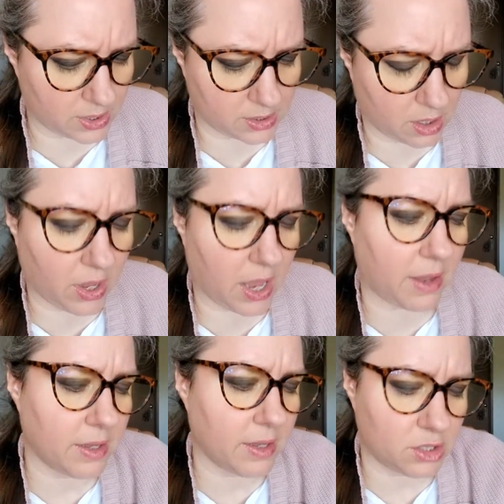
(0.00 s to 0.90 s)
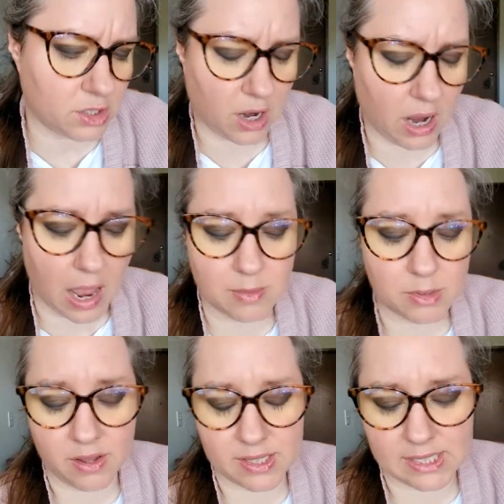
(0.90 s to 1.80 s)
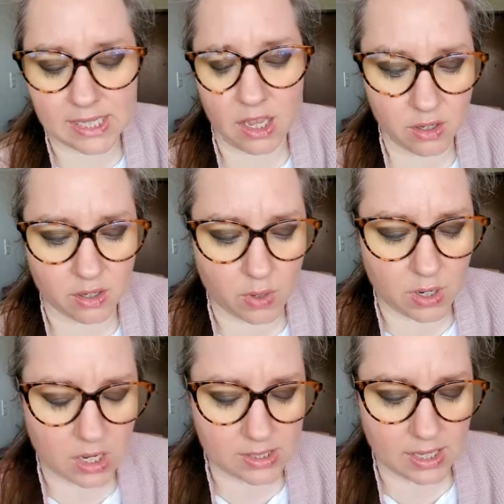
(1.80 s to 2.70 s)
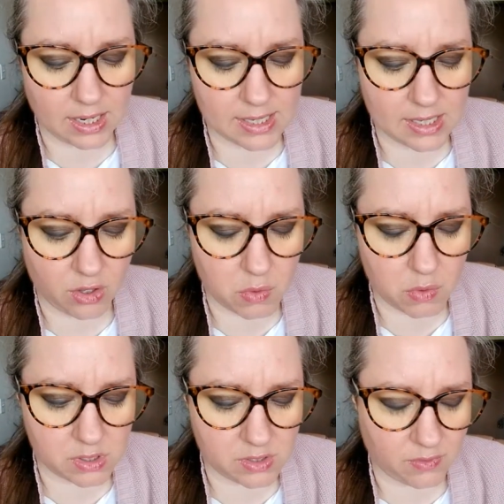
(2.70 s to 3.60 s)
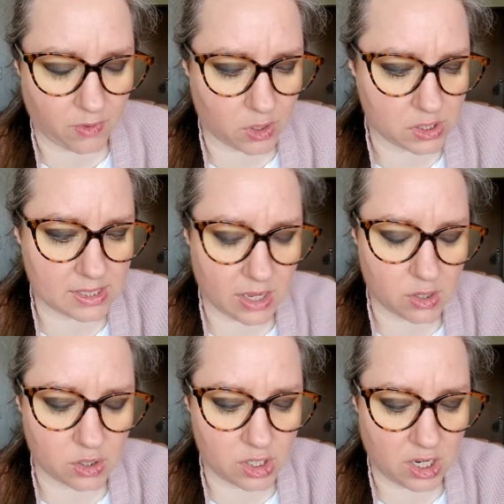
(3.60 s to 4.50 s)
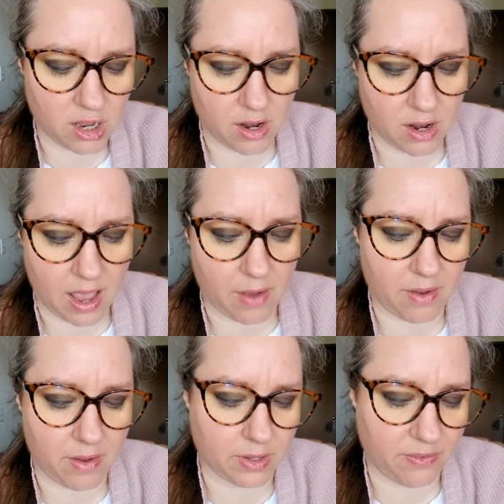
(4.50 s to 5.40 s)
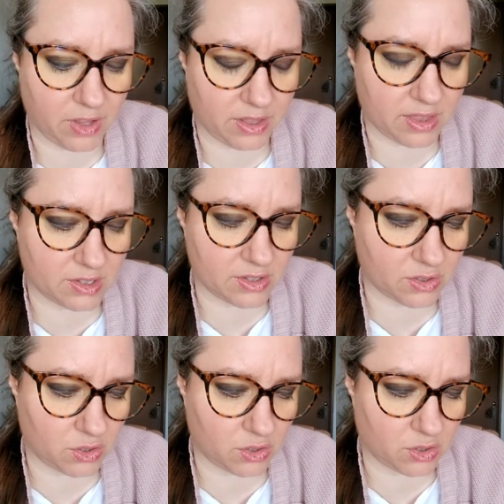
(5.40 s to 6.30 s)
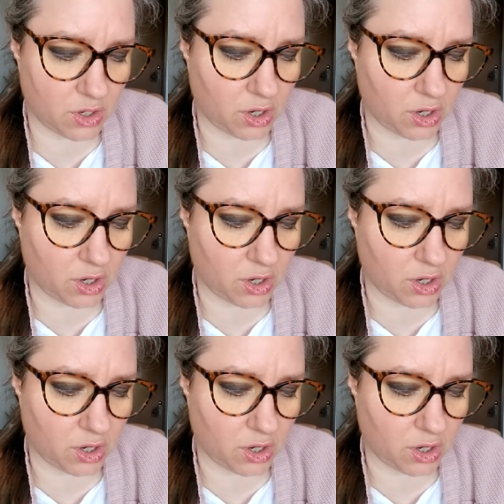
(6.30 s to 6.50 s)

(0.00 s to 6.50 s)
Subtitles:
Okay, sorry. I'm trying to see like what else I can tell you as far as this energy and how I really feel like this is going to go.